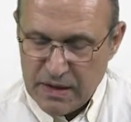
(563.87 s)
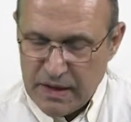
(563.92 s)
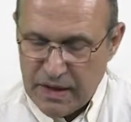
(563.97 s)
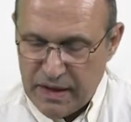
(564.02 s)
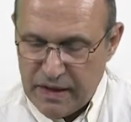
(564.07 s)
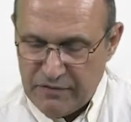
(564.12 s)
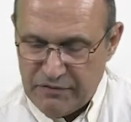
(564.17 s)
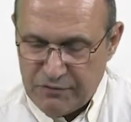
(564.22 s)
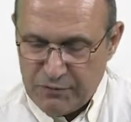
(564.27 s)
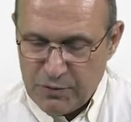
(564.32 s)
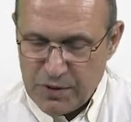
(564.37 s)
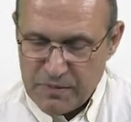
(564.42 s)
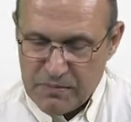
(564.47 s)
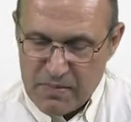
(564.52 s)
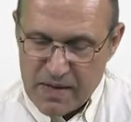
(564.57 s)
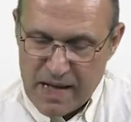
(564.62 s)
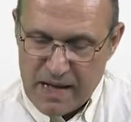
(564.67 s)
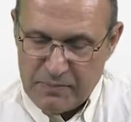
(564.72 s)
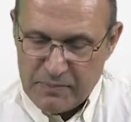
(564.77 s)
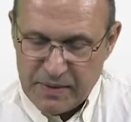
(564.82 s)
If we're
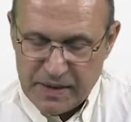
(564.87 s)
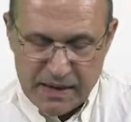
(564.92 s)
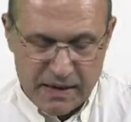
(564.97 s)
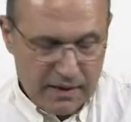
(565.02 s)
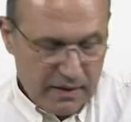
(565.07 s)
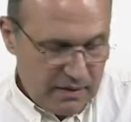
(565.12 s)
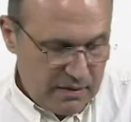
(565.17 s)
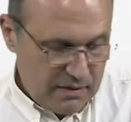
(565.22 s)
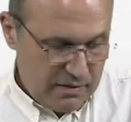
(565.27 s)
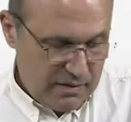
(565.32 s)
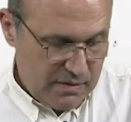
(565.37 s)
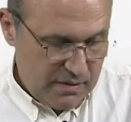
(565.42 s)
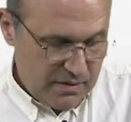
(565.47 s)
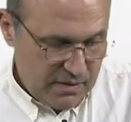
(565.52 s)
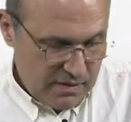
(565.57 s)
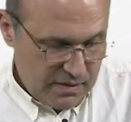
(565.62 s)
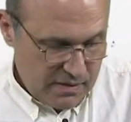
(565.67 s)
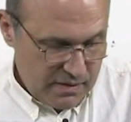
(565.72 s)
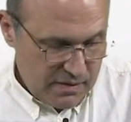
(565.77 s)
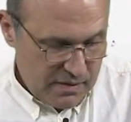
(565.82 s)
mapping
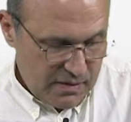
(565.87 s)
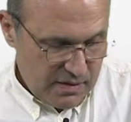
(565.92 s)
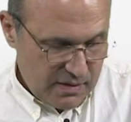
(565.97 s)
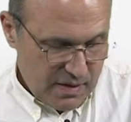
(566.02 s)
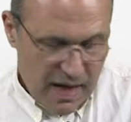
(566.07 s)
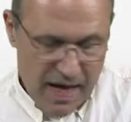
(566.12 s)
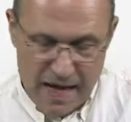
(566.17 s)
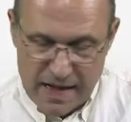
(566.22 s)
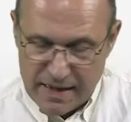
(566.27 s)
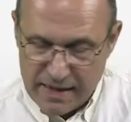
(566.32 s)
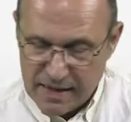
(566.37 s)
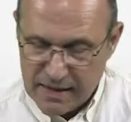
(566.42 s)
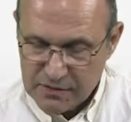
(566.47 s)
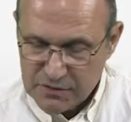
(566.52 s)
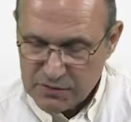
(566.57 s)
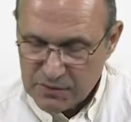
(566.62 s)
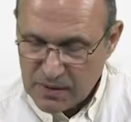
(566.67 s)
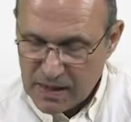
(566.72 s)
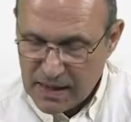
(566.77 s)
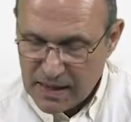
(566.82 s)
Rn
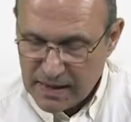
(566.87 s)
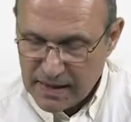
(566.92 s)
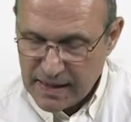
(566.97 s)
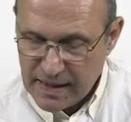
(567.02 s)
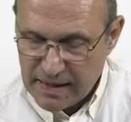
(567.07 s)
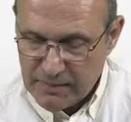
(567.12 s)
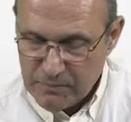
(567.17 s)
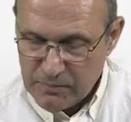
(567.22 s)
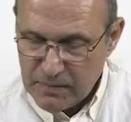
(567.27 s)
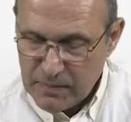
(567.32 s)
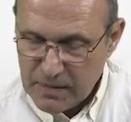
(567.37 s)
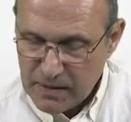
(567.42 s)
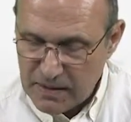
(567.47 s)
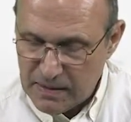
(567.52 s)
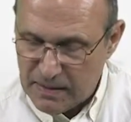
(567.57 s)
to Rm,